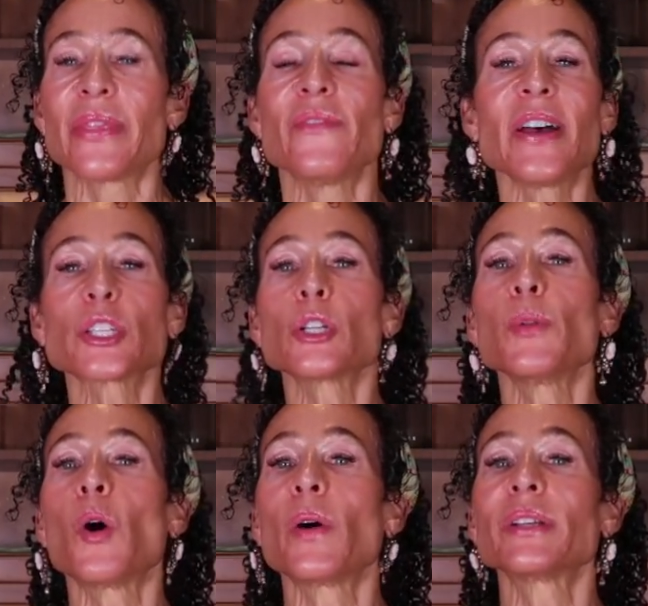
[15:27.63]
The
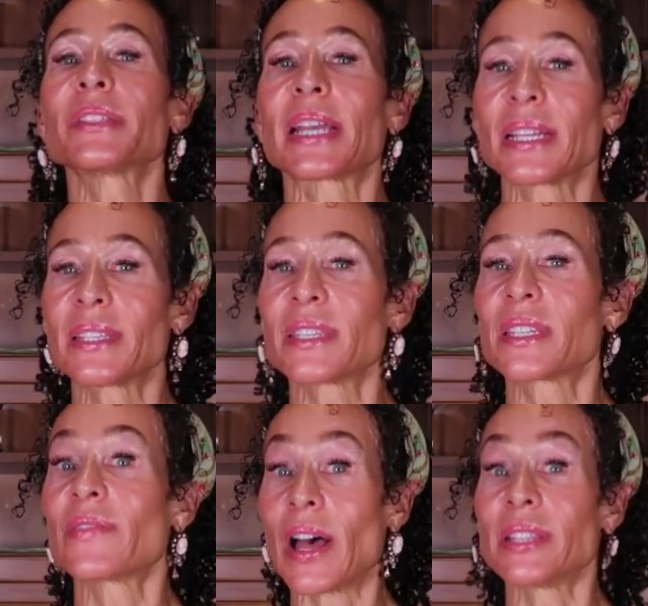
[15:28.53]
vegetable oils that
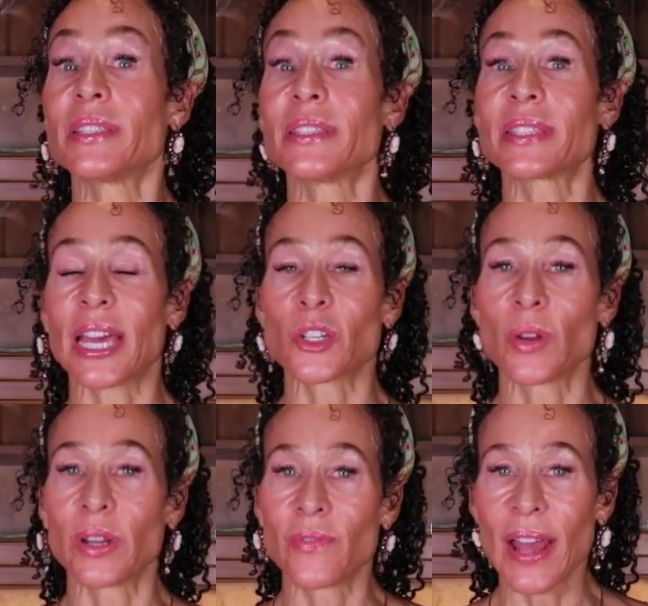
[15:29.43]
consist of
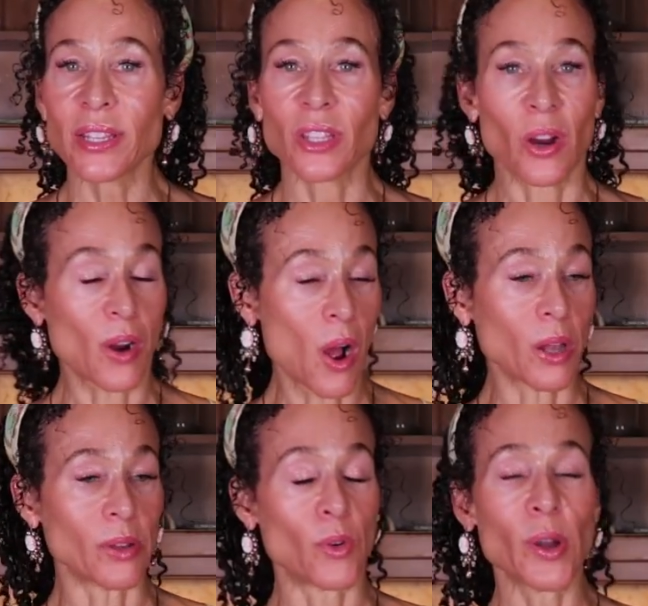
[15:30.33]
unsaturated fats are
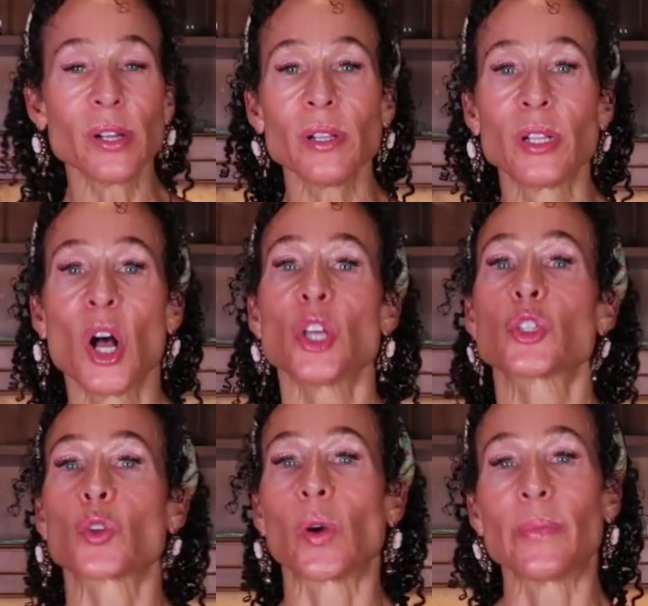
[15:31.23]
olive oil,
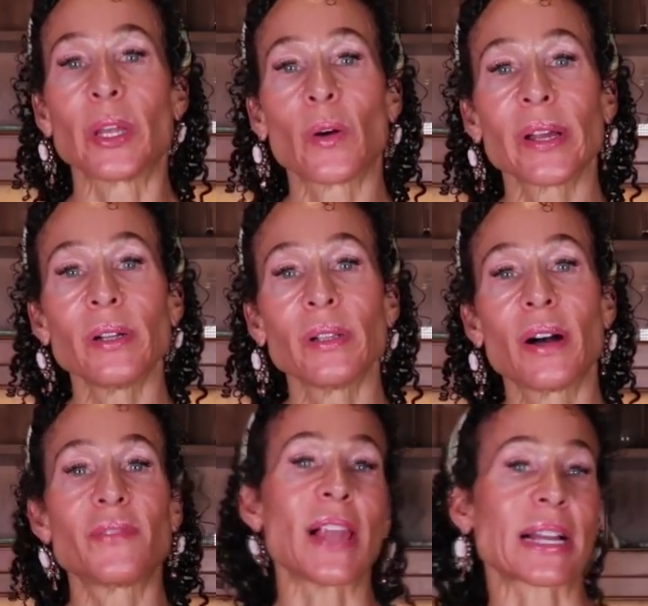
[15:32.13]
soybean oil,
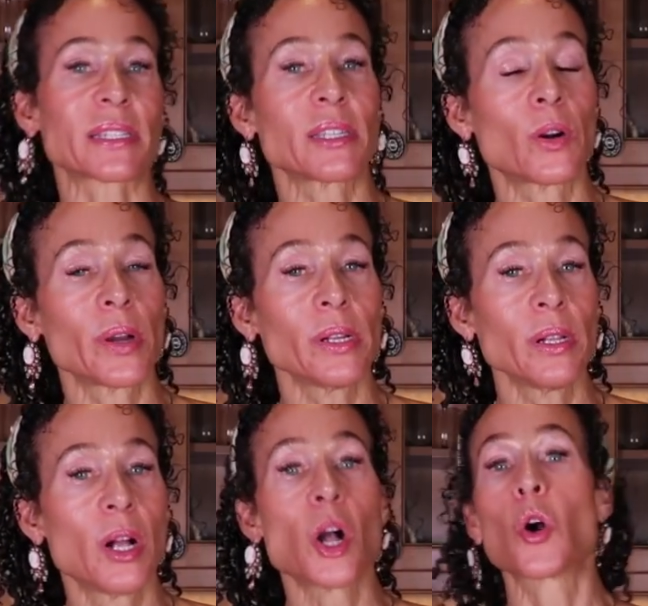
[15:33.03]
flaxseed
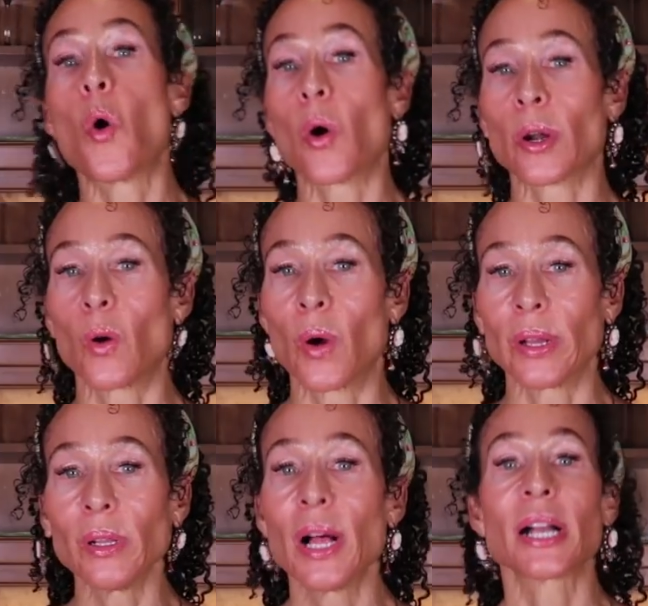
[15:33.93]
oil, corn
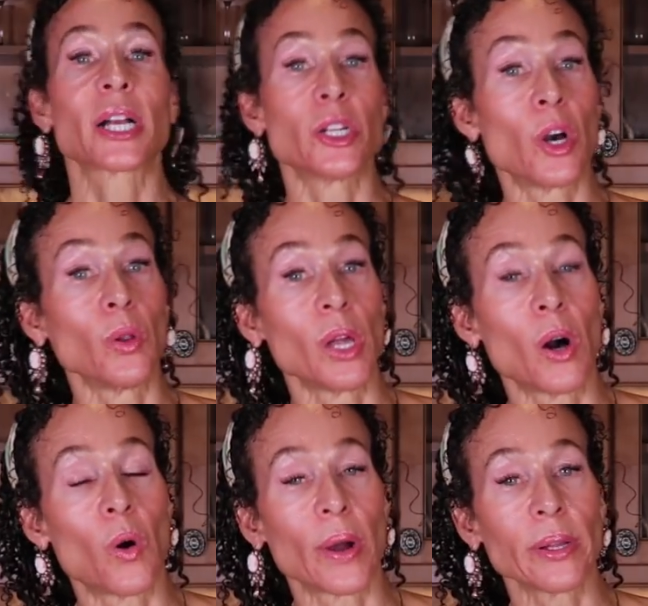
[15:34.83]
oil,
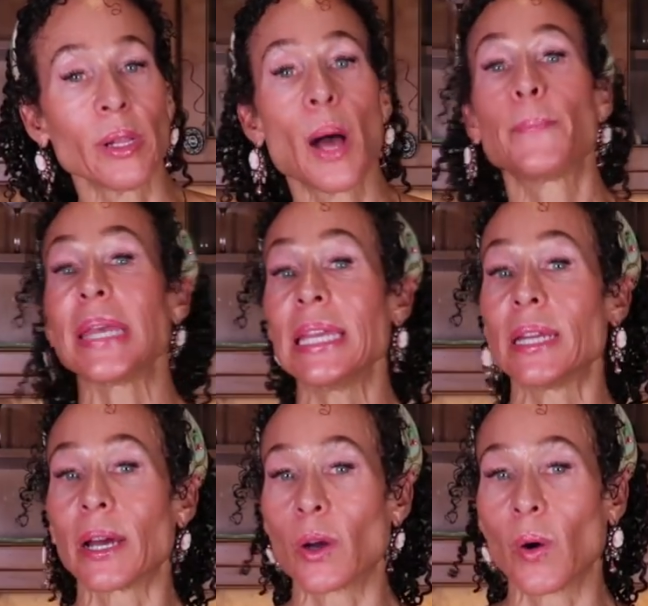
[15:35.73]
canola oil,
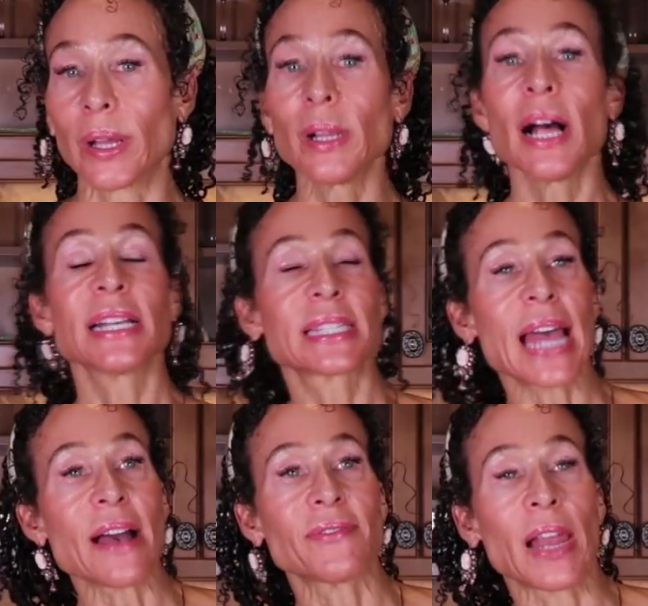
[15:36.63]
peanut oil,
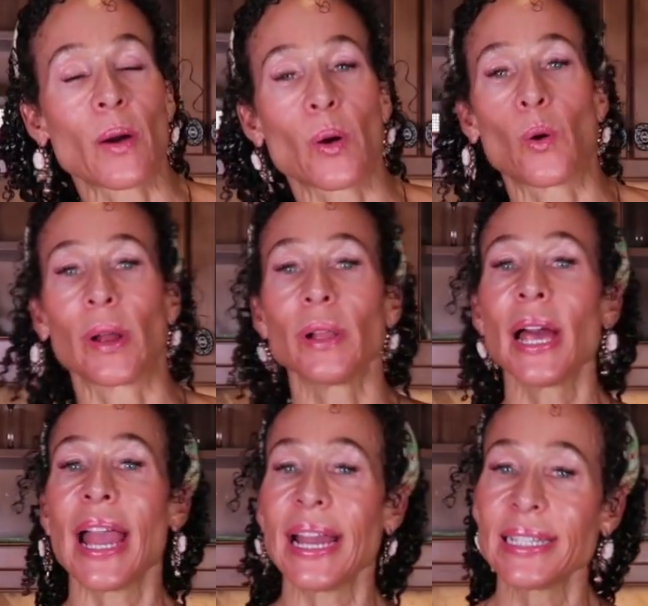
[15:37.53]
safflower oil,
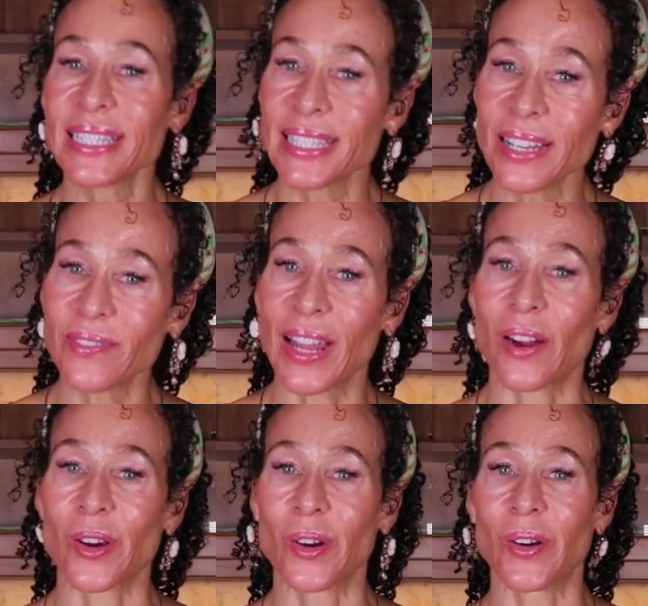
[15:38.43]
and
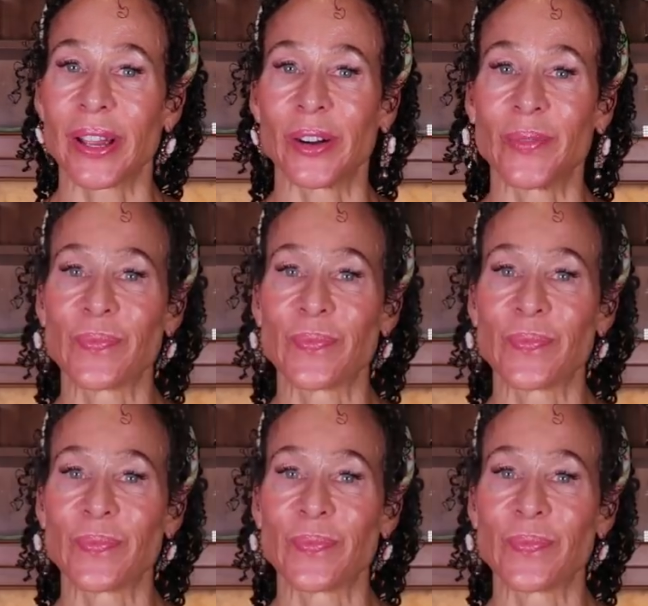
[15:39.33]
sunflower oil.